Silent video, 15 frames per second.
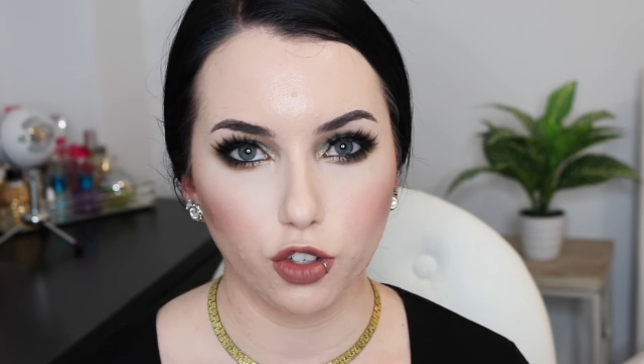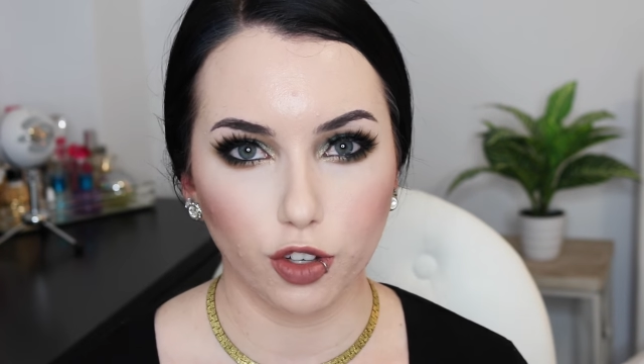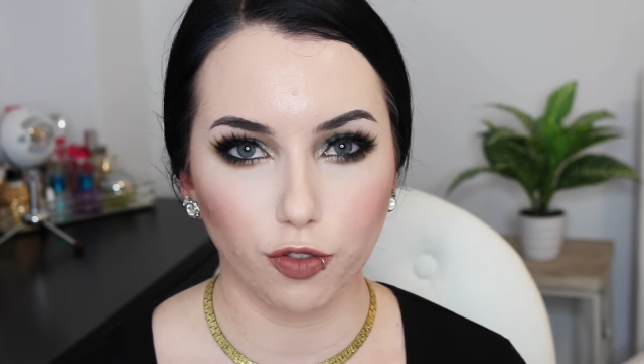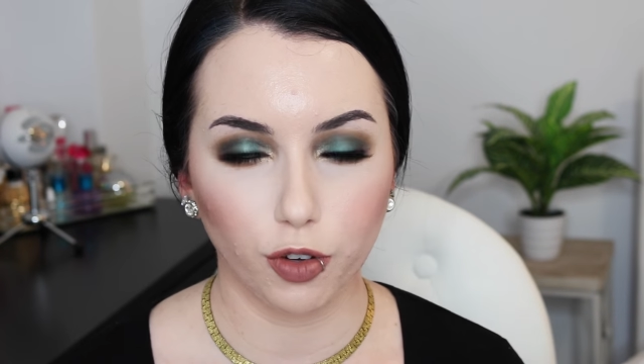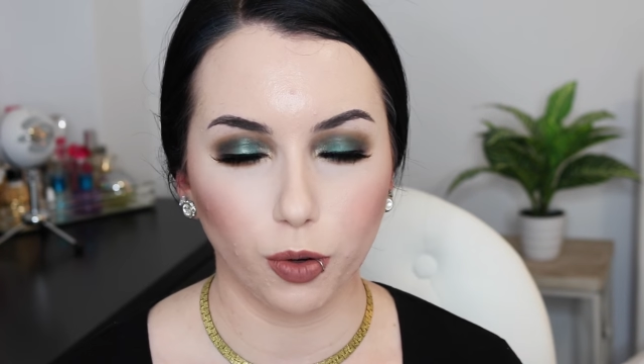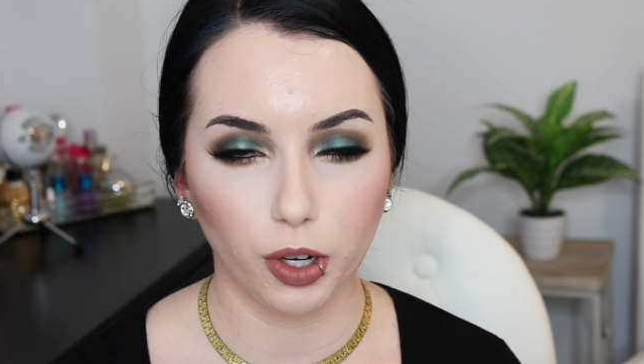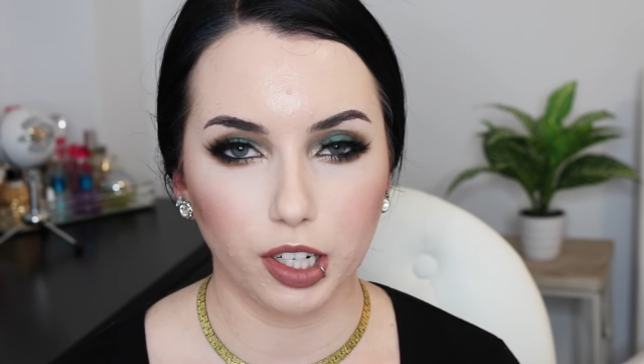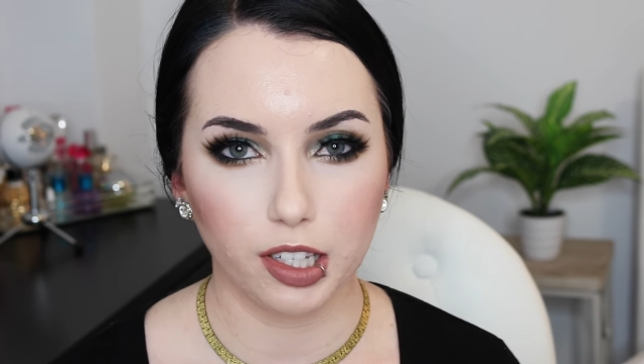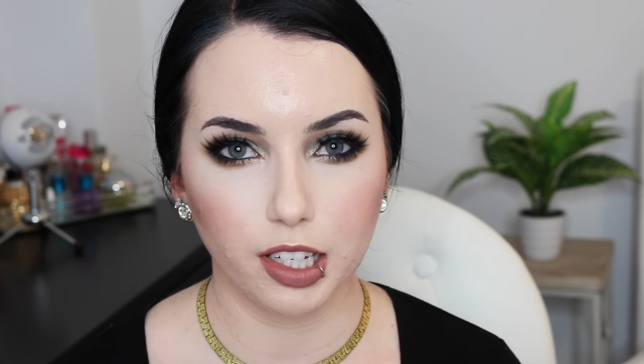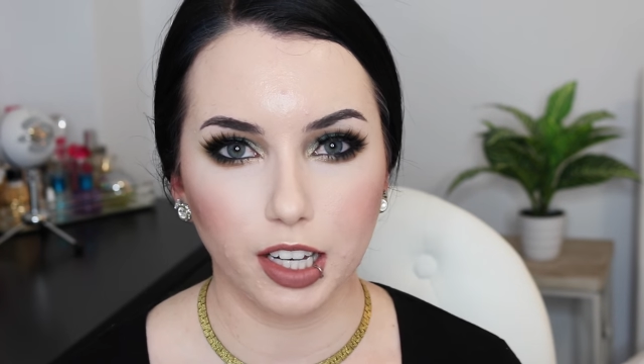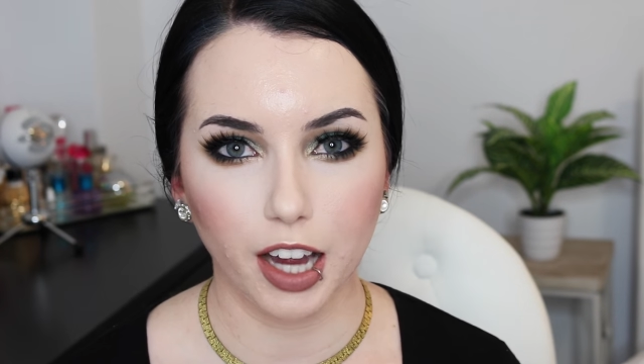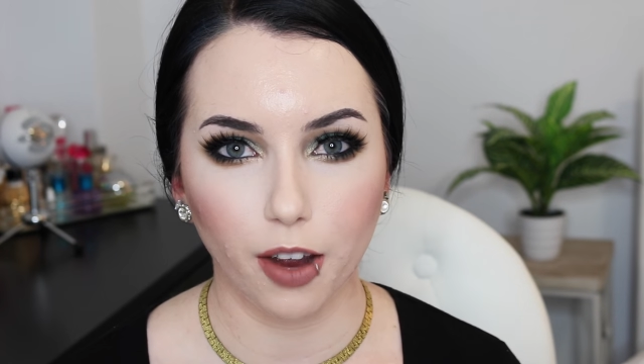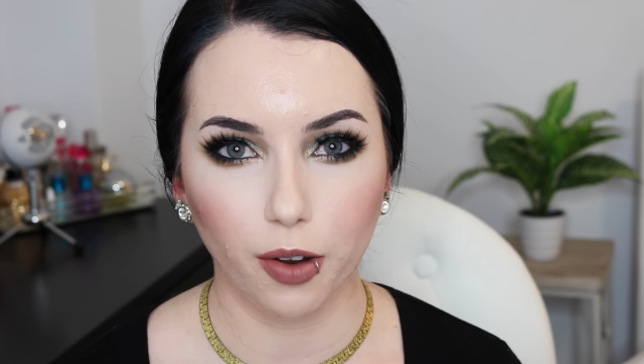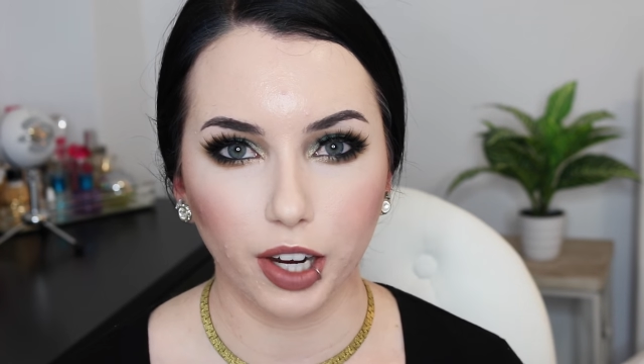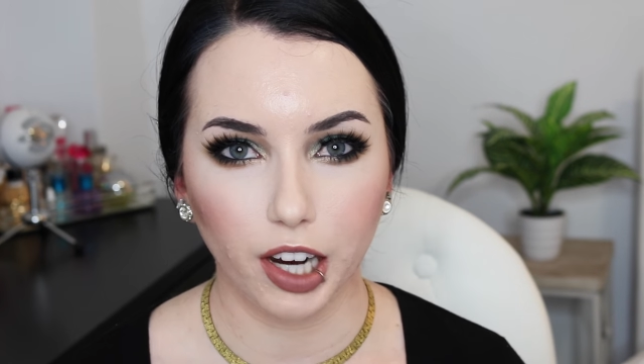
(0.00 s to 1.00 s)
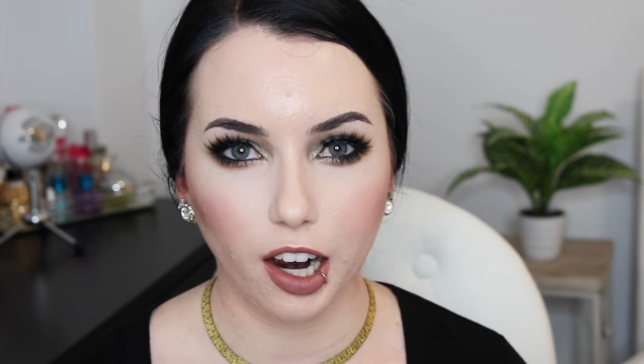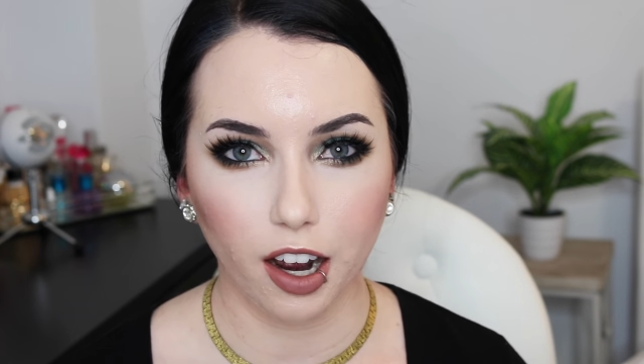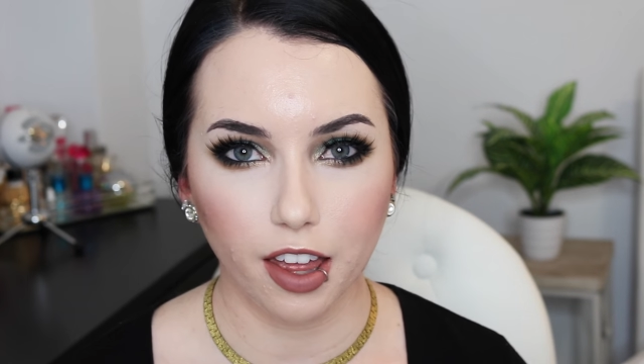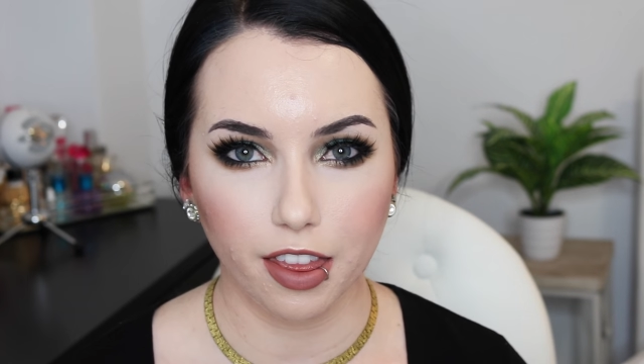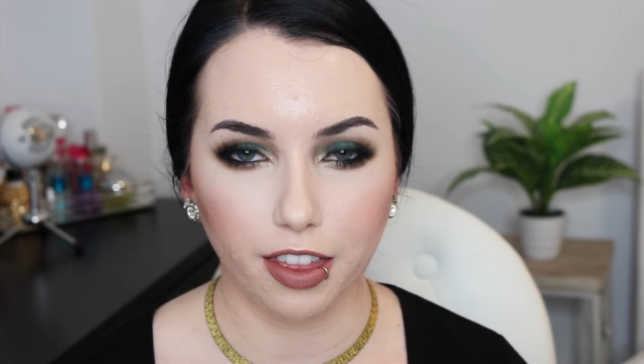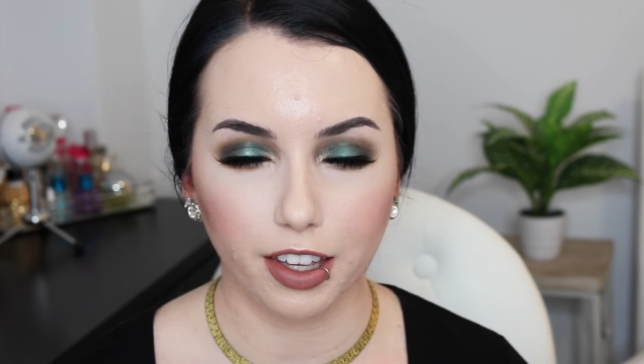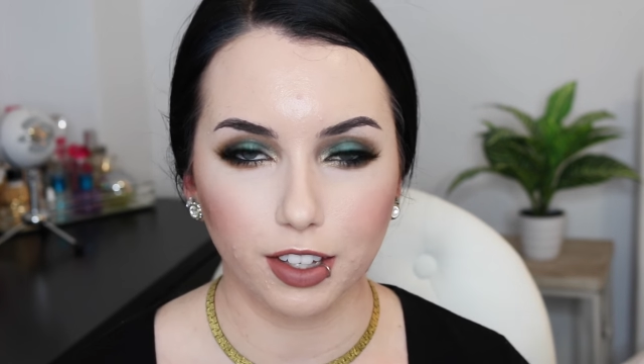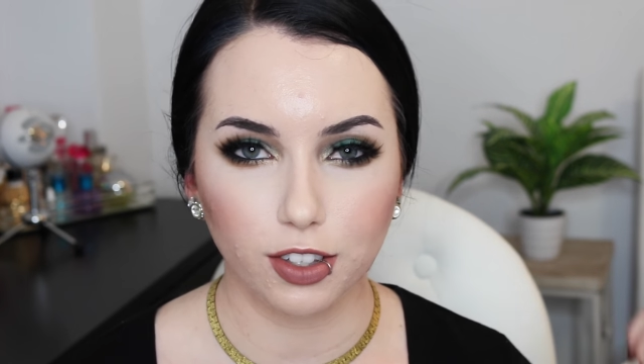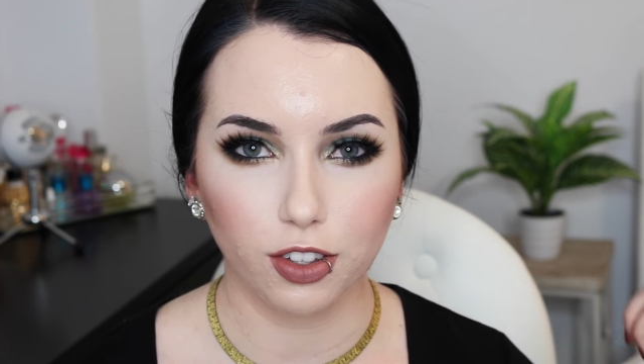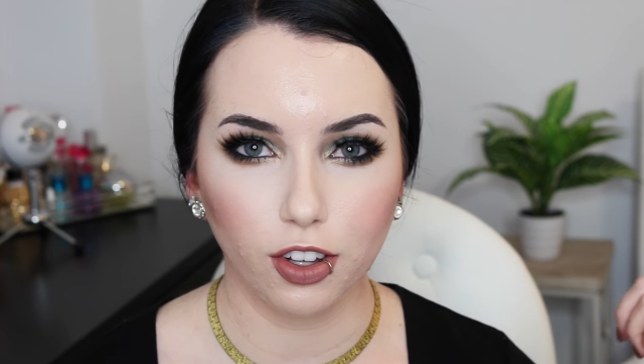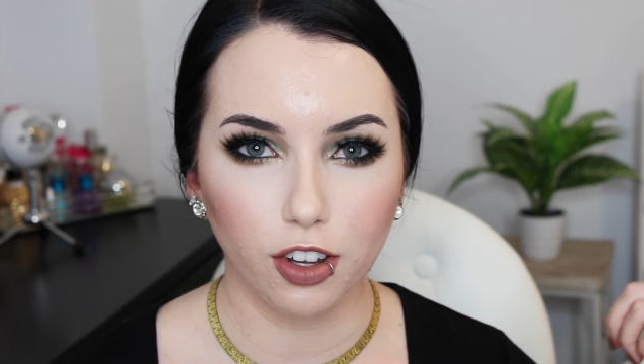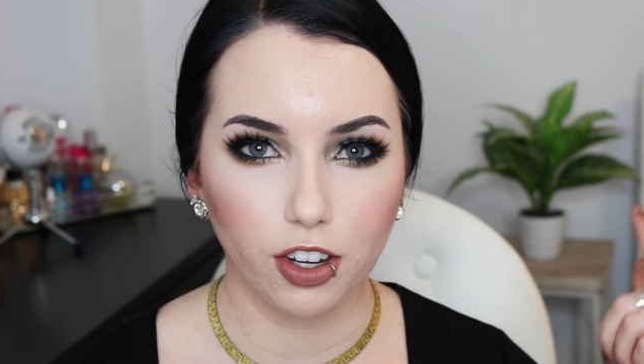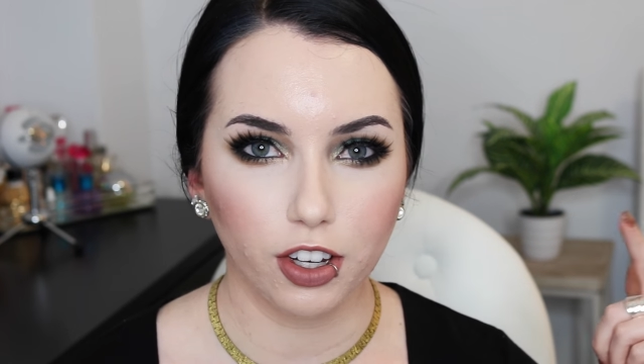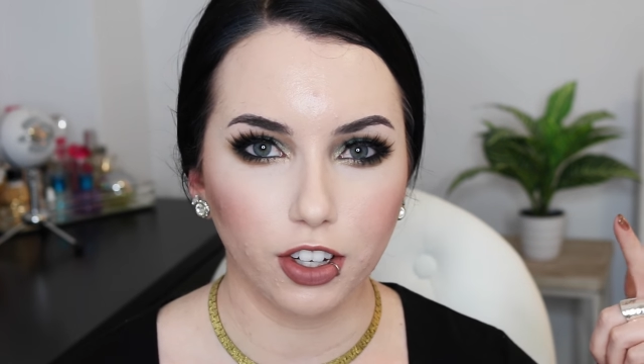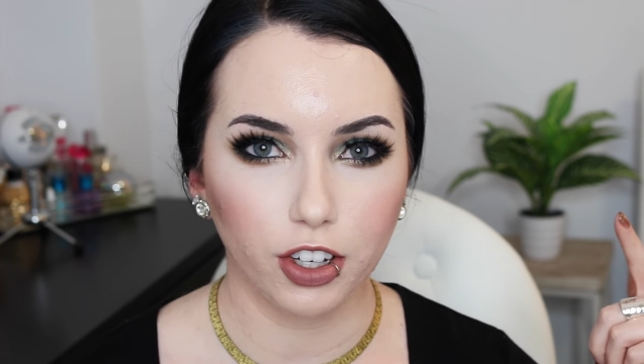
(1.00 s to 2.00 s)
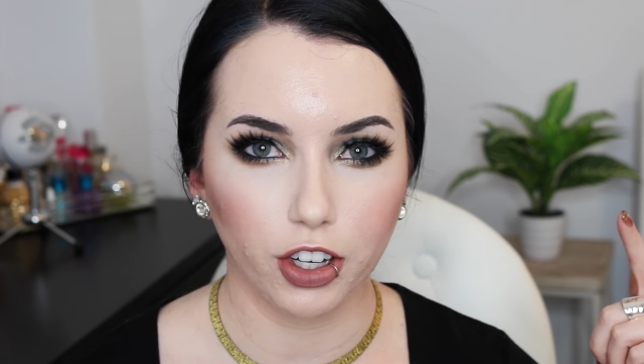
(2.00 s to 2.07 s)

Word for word: So if you want to see how I got this look,